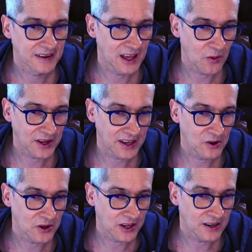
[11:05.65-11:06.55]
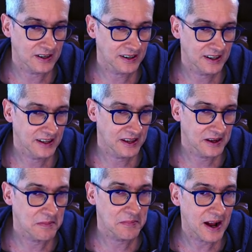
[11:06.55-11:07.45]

Now we can go here and